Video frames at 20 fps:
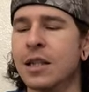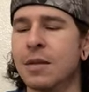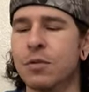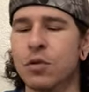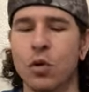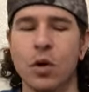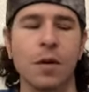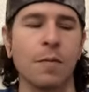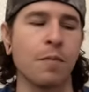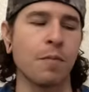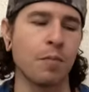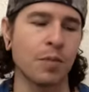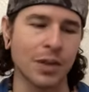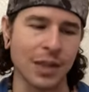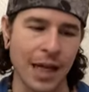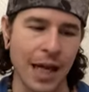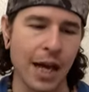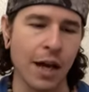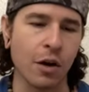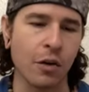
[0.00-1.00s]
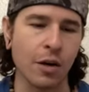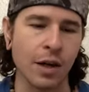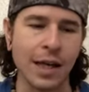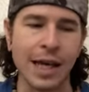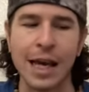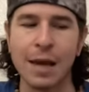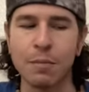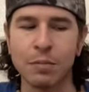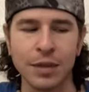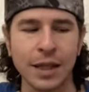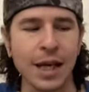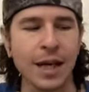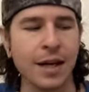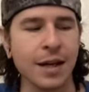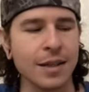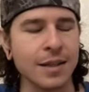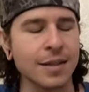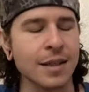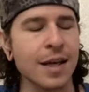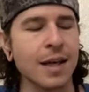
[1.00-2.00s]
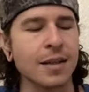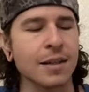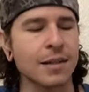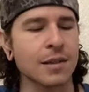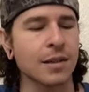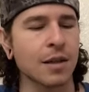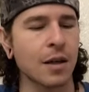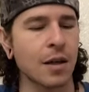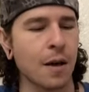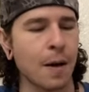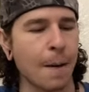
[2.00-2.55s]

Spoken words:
some sort of plan or a game plan in a sense.